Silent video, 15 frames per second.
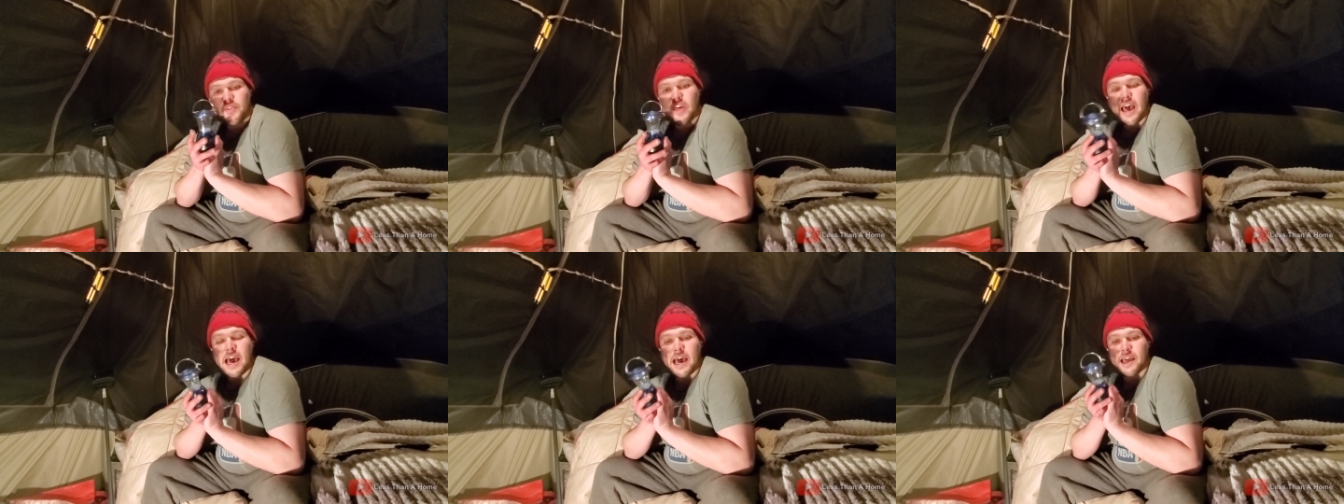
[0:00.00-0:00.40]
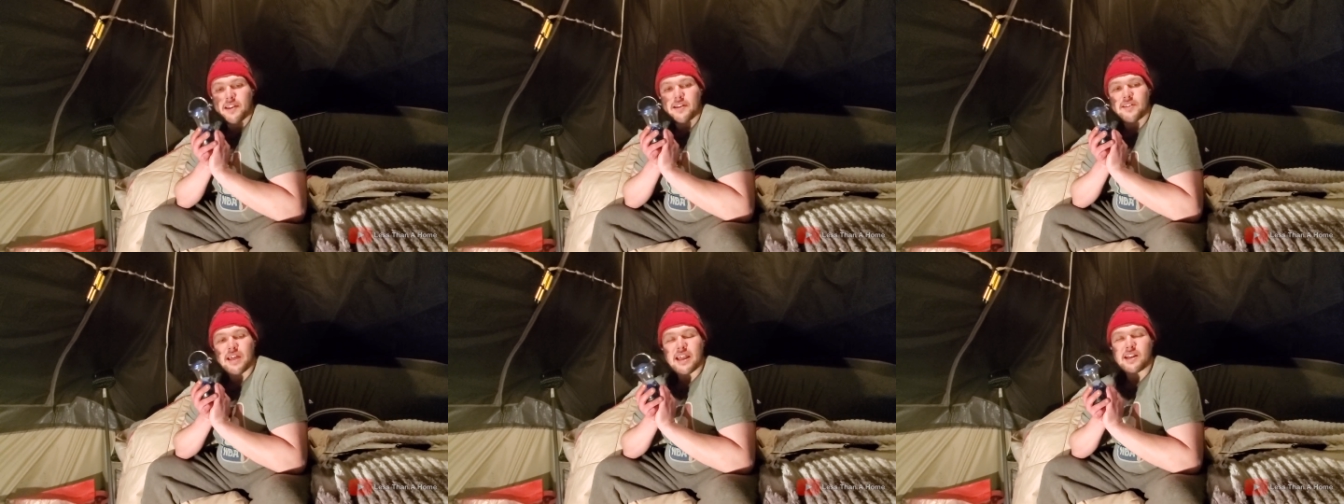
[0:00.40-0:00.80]
that,
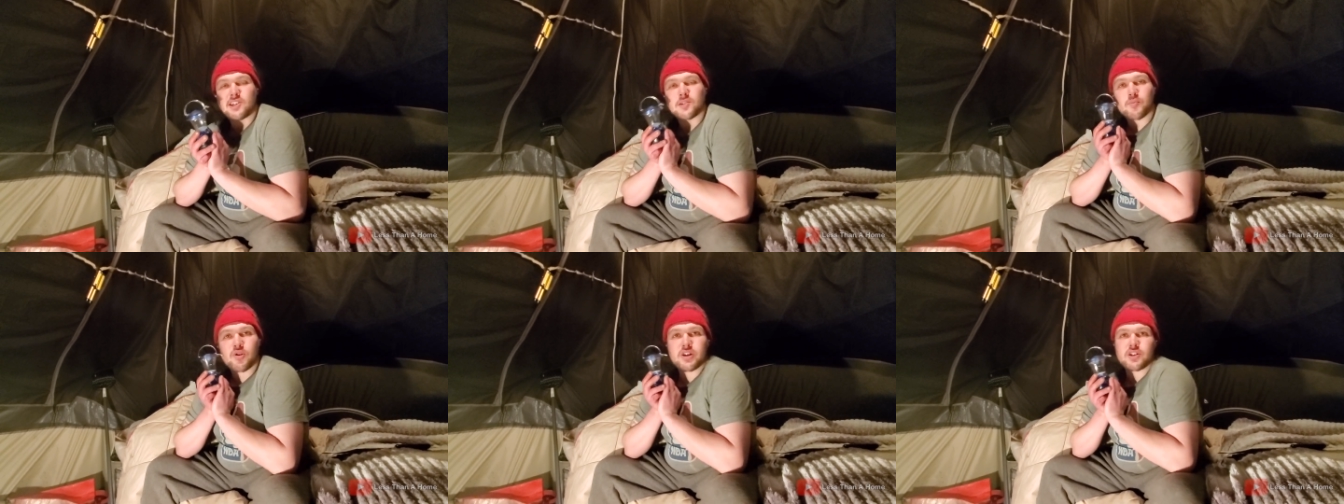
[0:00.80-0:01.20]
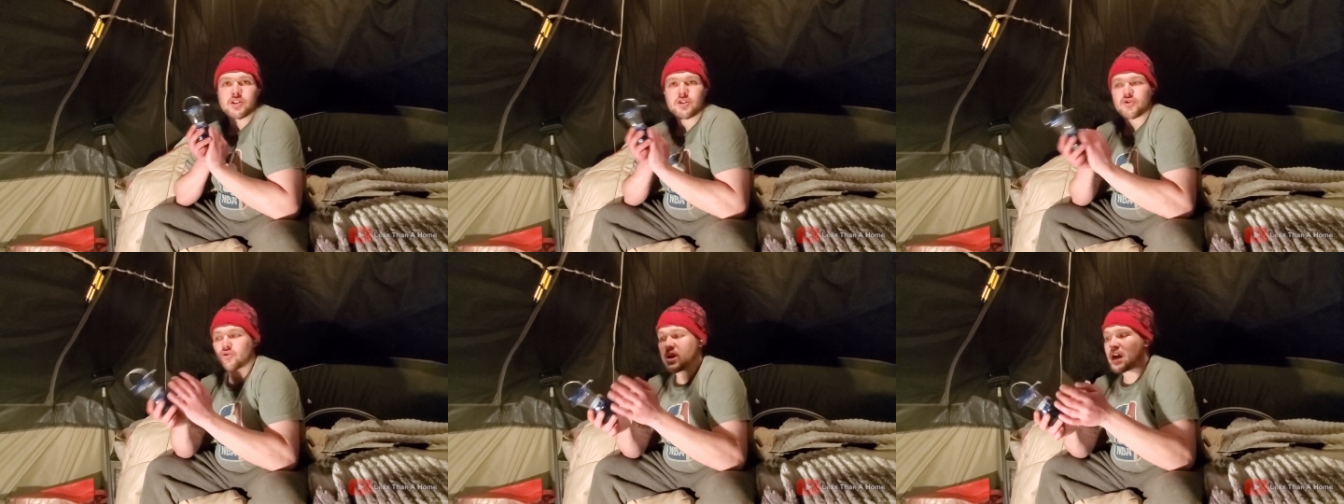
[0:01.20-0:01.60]
that
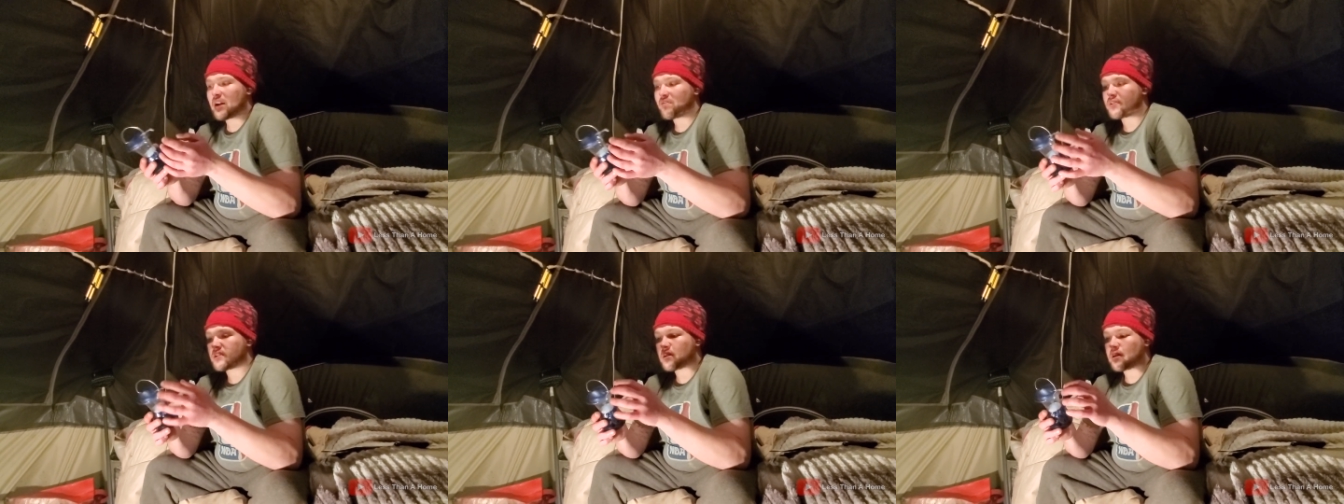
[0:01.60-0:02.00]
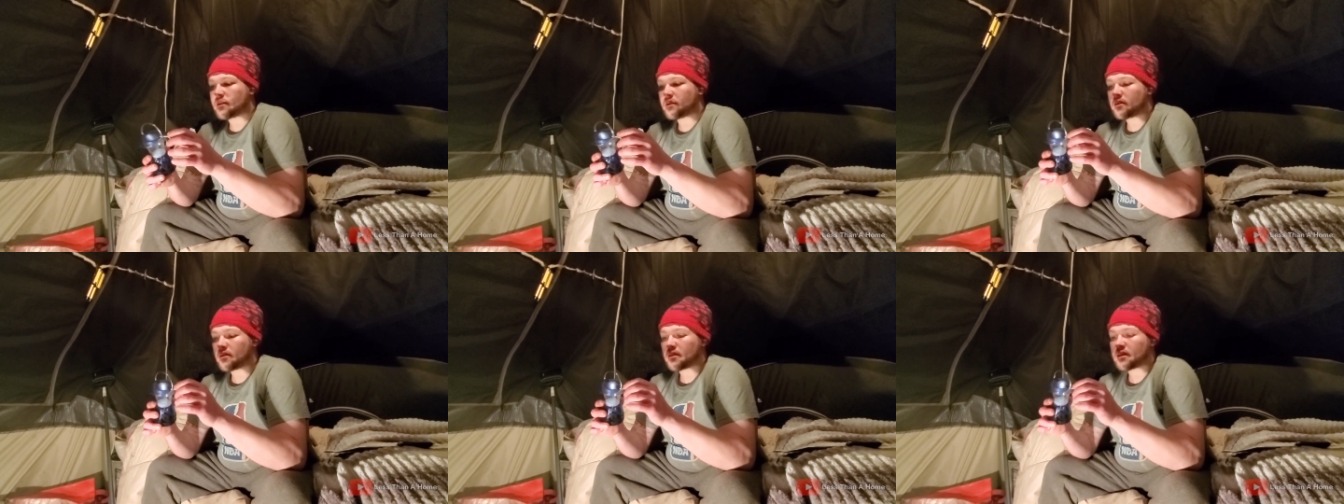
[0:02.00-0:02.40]
inspiration and drive
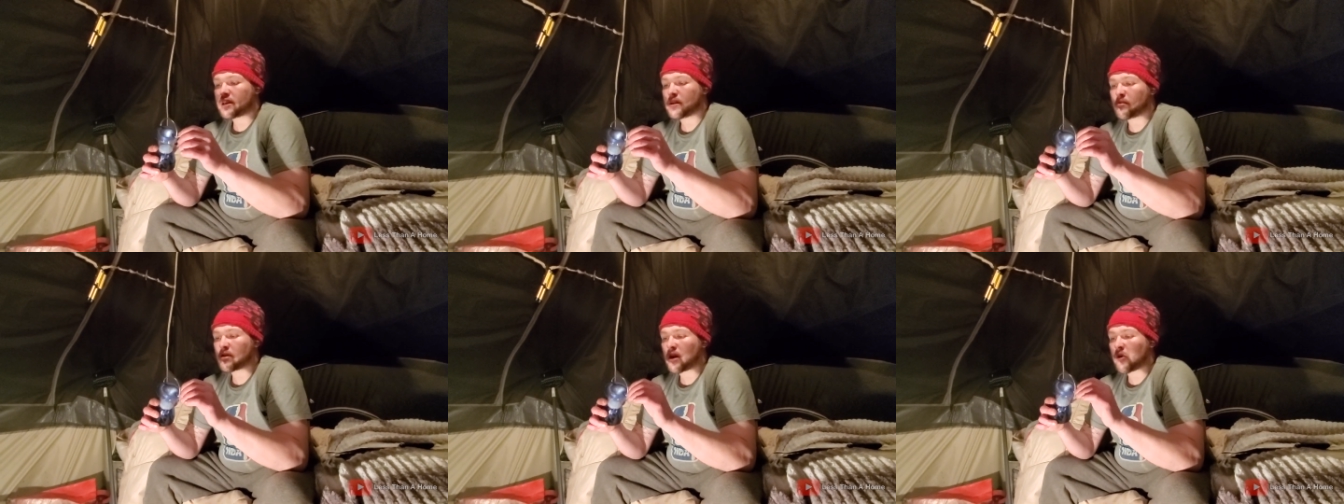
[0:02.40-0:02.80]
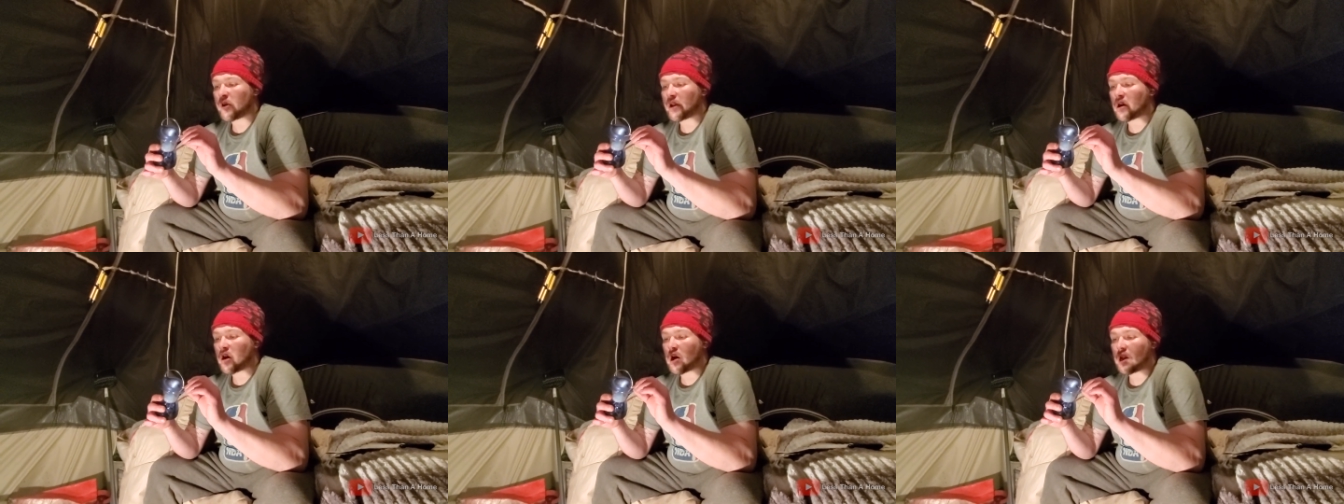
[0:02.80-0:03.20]
to keep
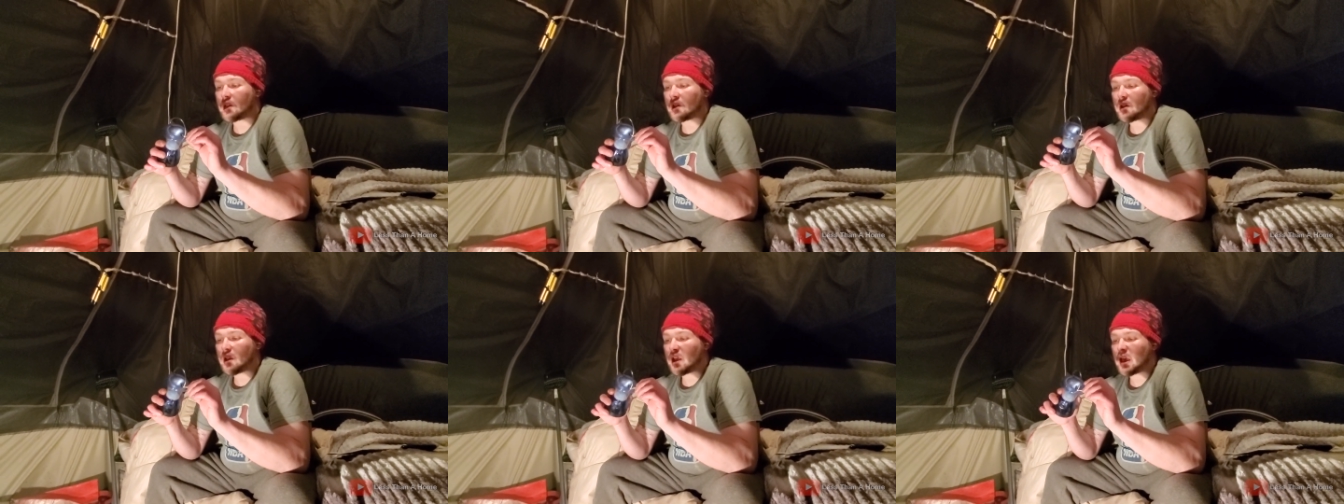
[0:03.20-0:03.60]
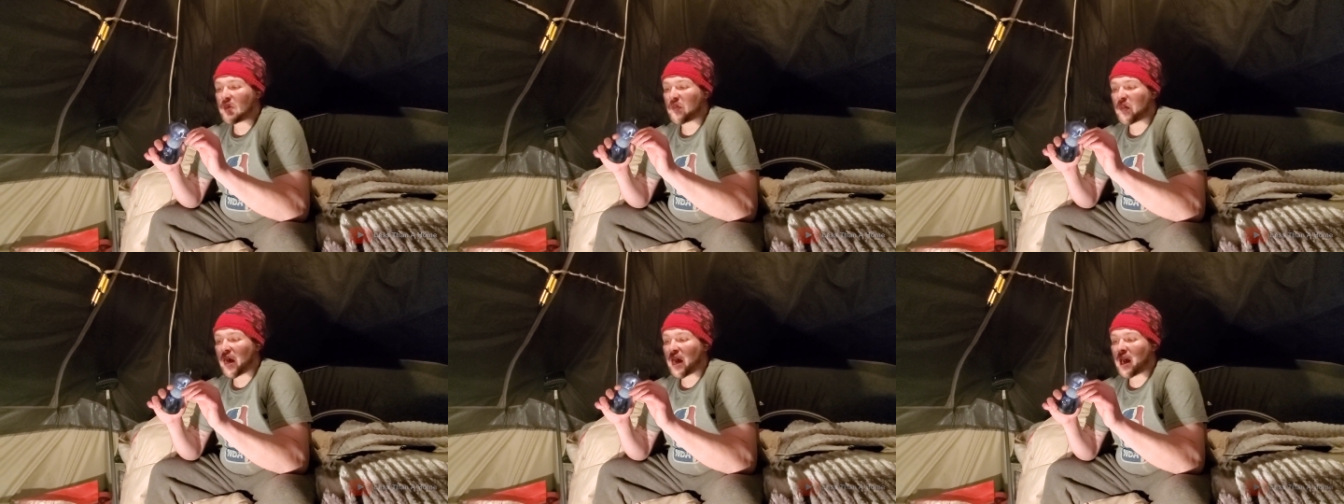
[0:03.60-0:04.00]
going on,
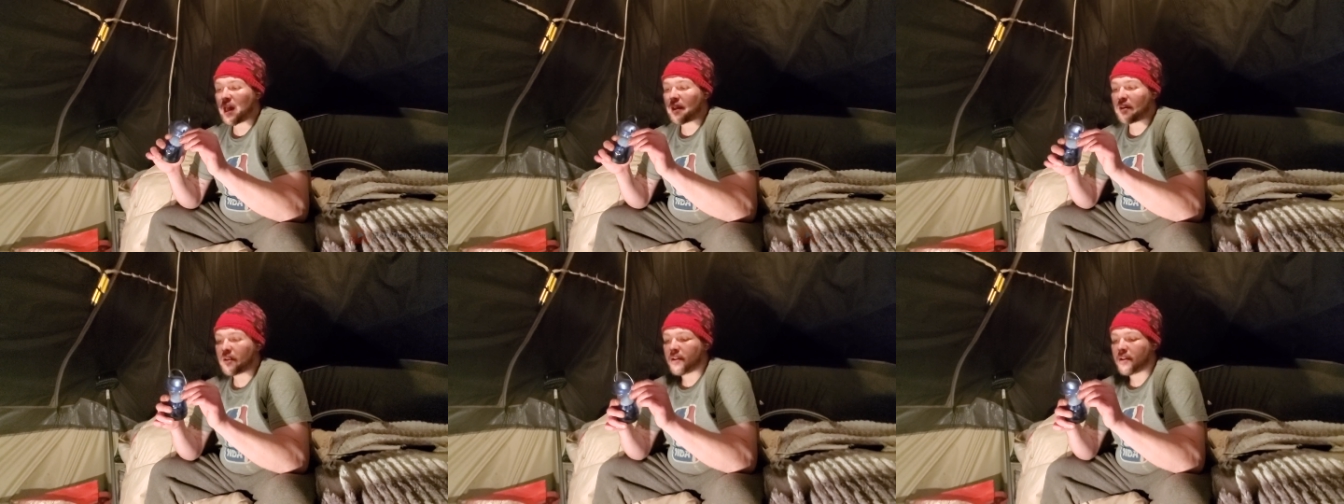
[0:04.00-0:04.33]
and that,